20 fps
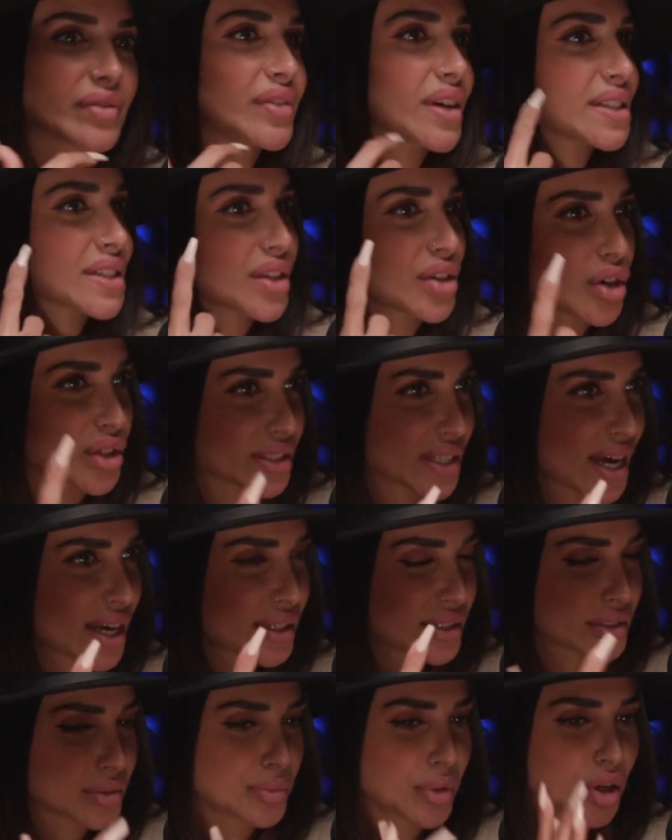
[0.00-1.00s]
invested our
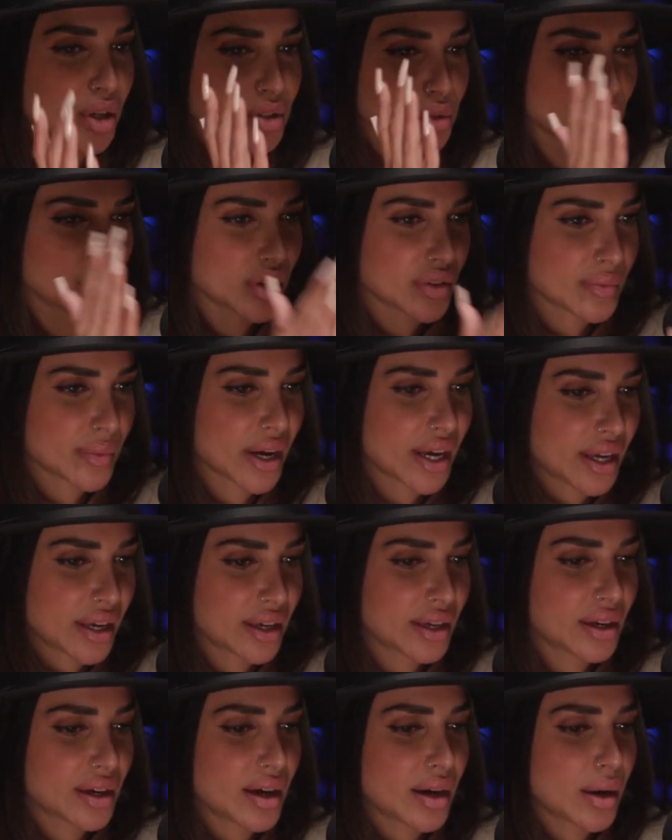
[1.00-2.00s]
talent because one of
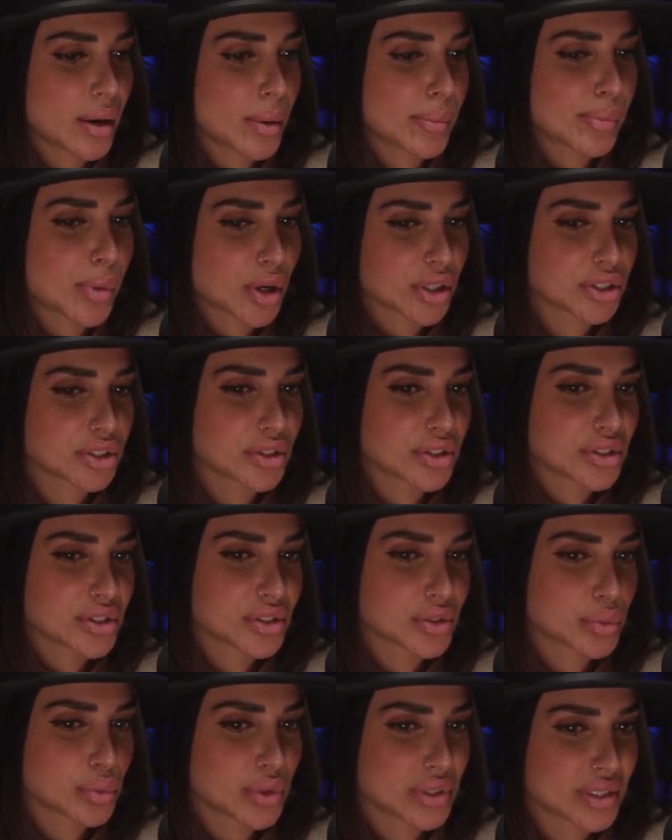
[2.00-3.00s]
my
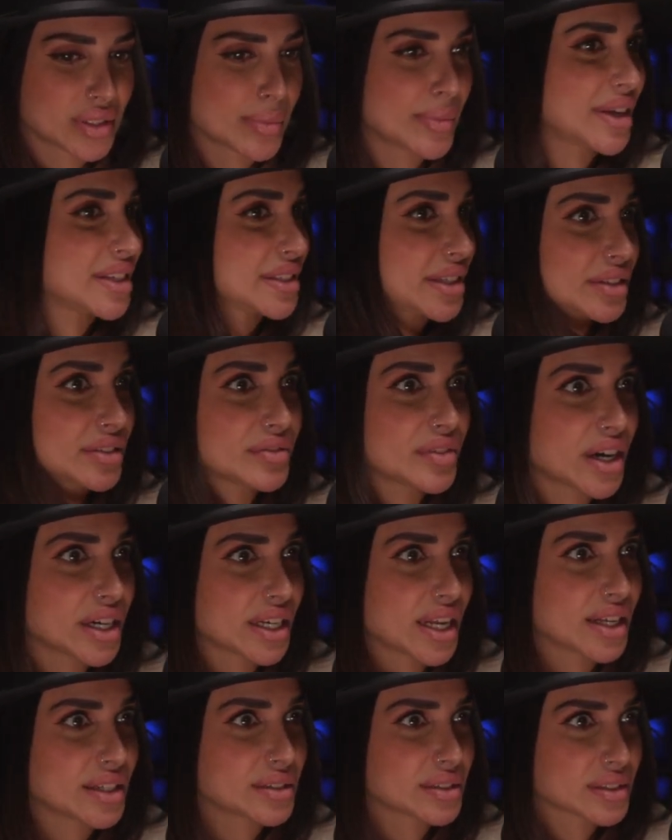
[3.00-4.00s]
partners was amazing in
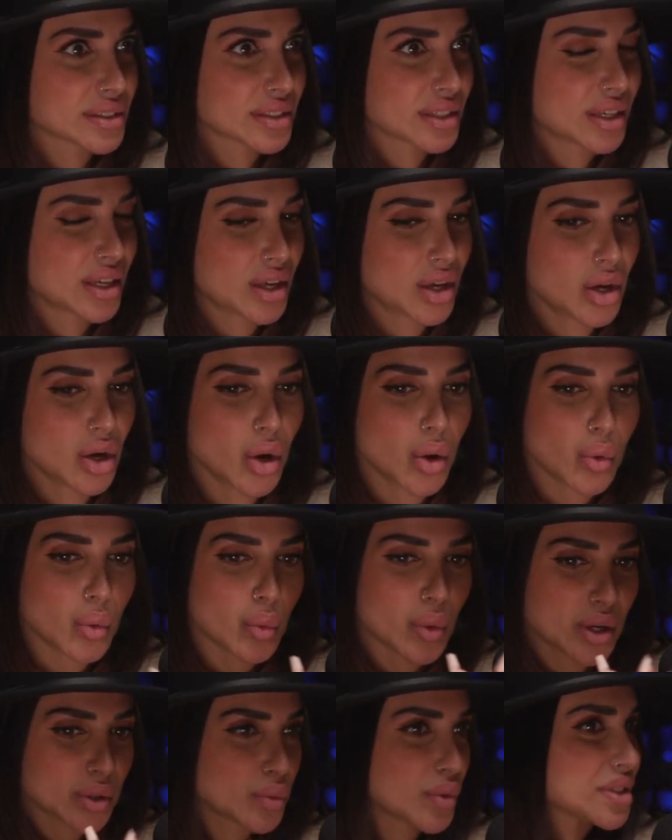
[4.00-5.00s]
finance.
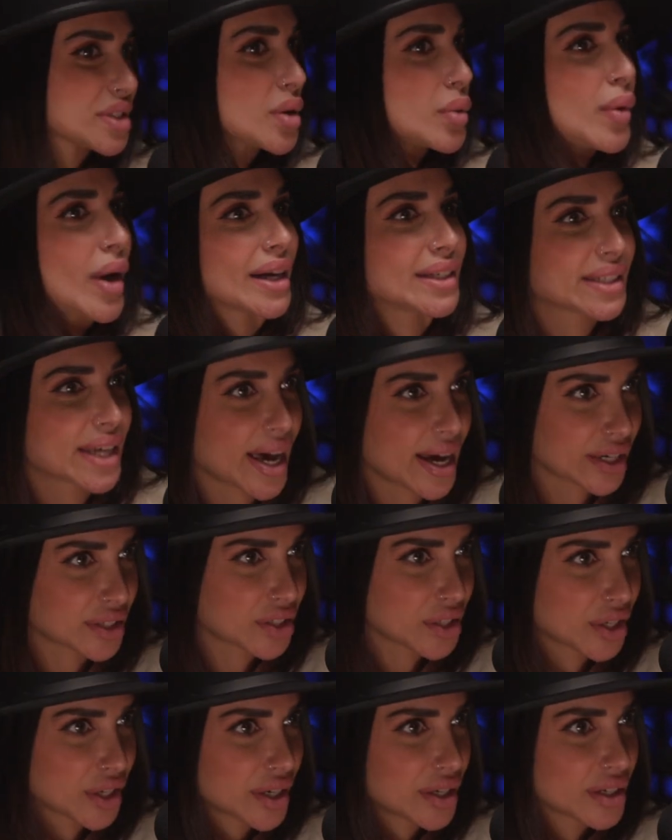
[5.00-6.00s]
One was a white
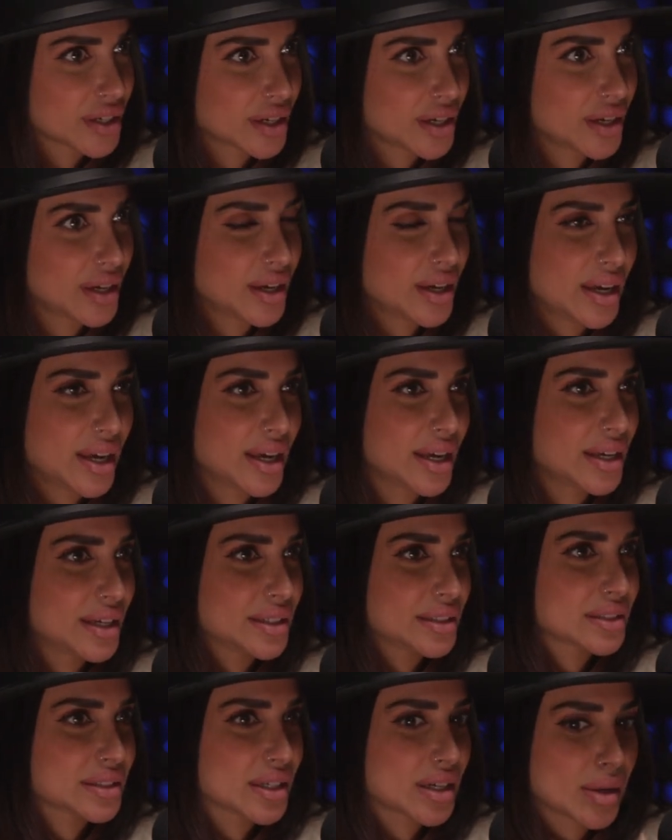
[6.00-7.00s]
hacker
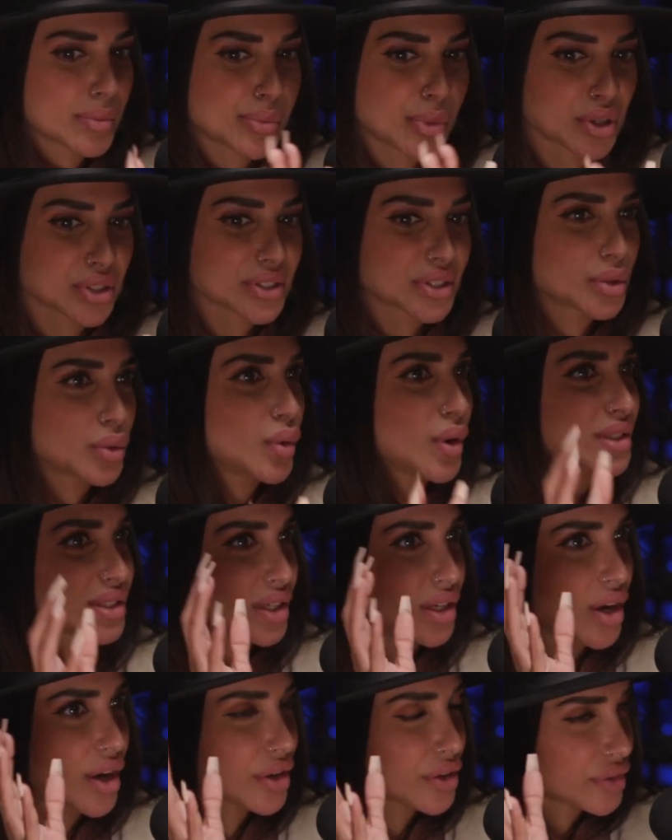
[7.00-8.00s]
and a person who has a
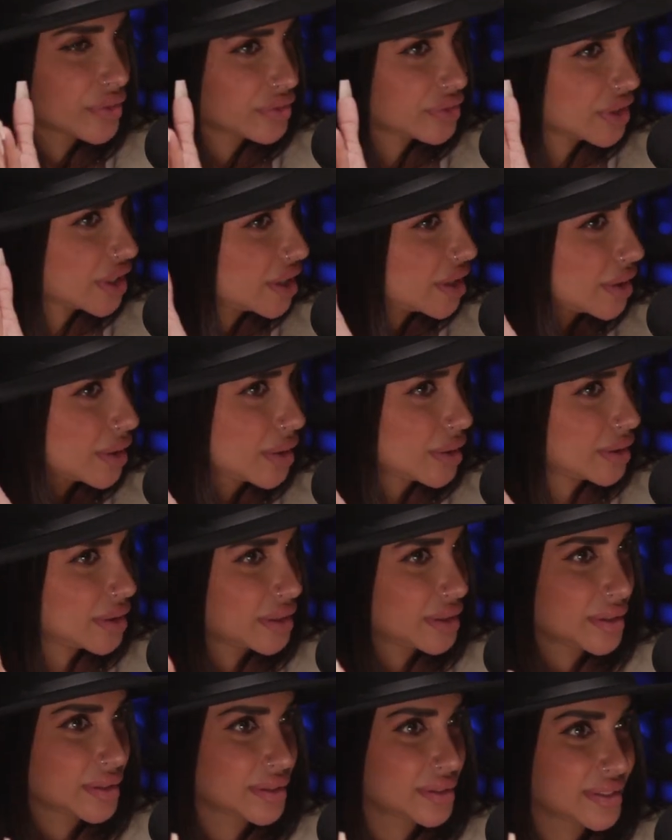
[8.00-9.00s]
lot of
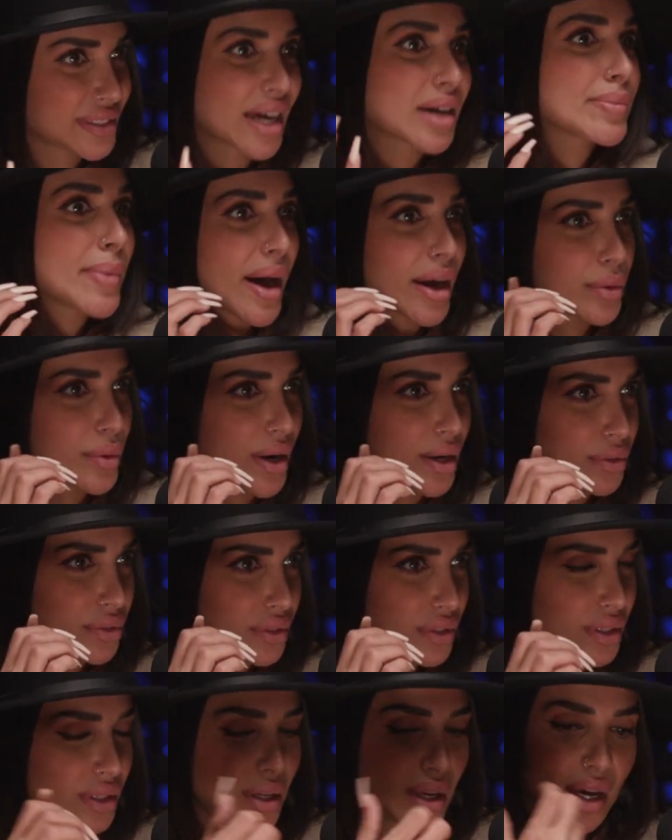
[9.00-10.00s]
tech
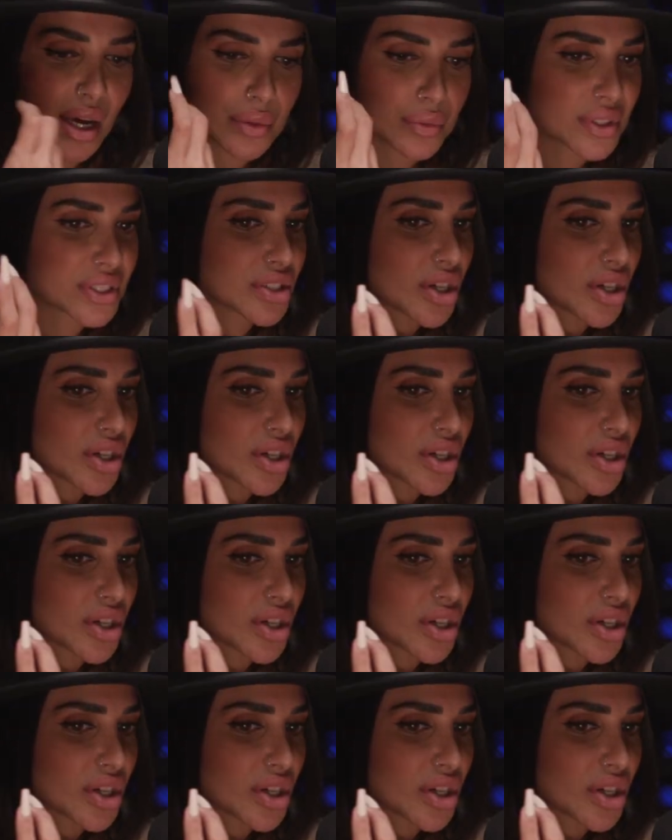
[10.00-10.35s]
background. And we